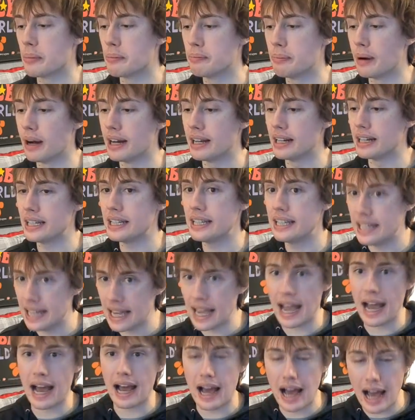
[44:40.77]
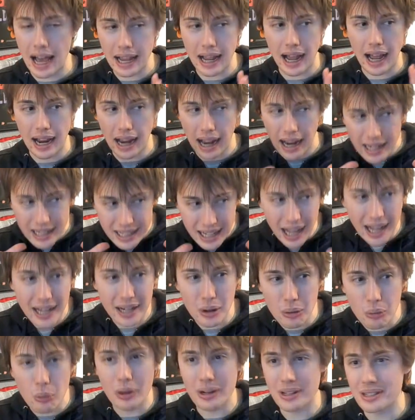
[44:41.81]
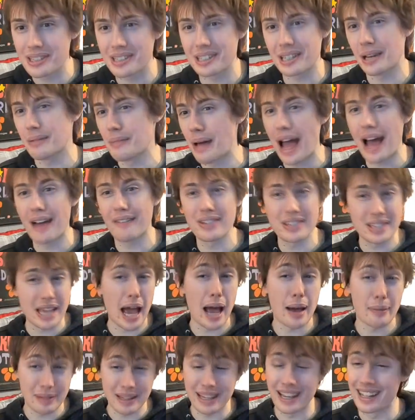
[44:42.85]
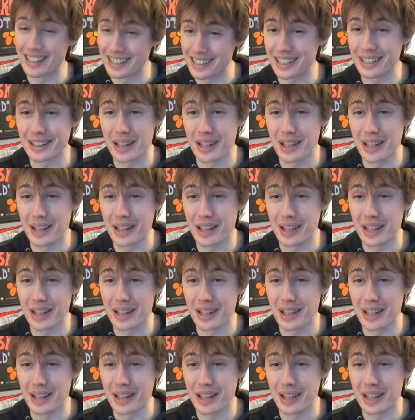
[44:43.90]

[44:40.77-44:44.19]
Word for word: But yeah, I kind of want to see him have his happy ending,